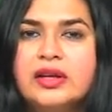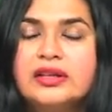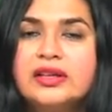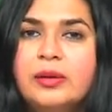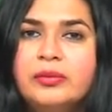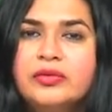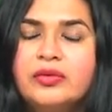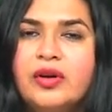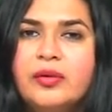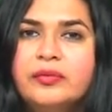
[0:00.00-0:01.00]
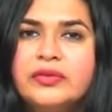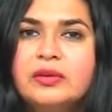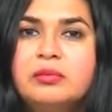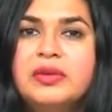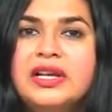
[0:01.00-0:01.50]
It comes from
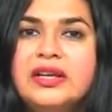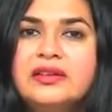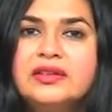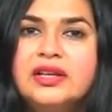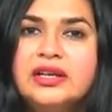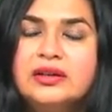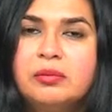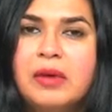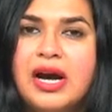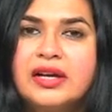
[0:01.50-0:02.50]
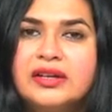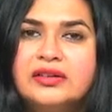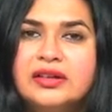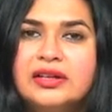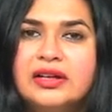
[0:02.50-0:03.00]
Billingsgate
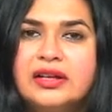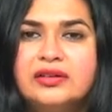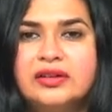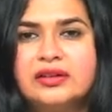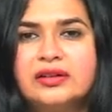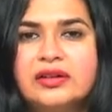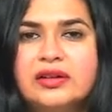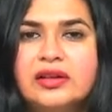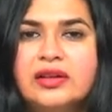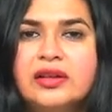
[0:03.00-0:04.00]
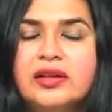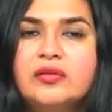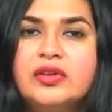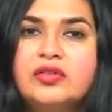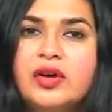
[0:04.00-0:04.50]
market in London,
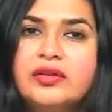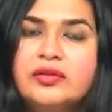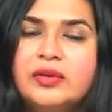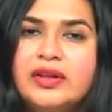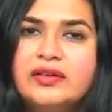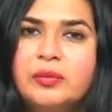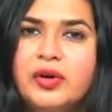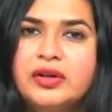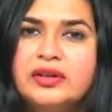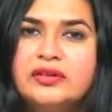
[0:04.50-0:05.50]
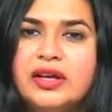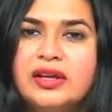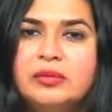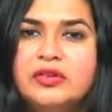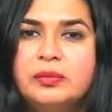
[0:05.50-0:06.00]
which was once upon a
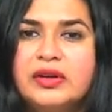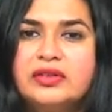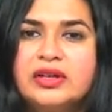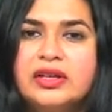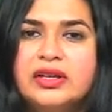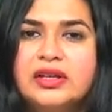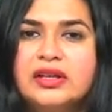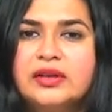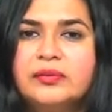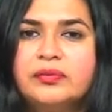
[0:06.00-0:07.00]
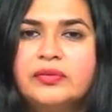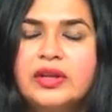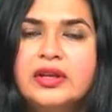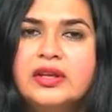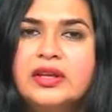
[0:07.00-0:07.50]
time, especially in
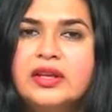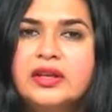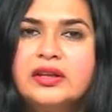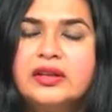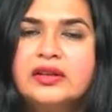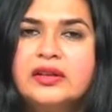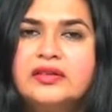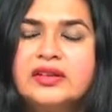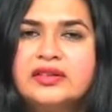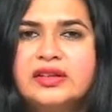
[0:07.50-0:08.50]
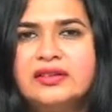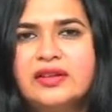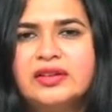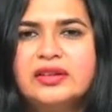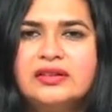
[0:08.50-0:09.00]
the 16th,
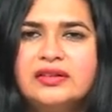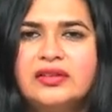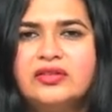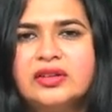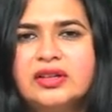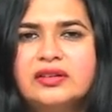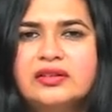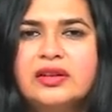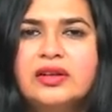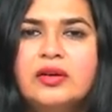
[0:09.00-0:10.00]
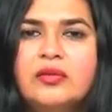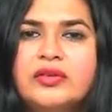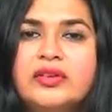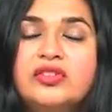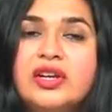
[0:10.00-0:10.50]
17th centuries,
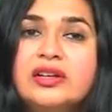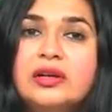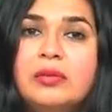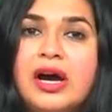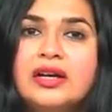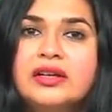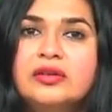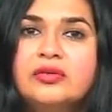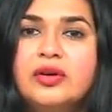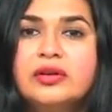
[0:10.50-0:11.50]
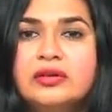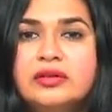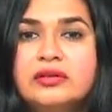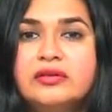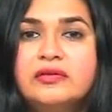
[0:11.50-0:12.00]
was a general market for
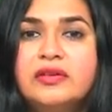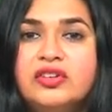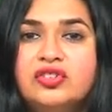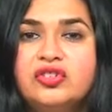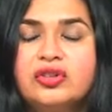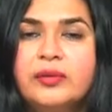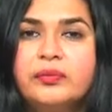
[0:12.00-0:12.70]
fish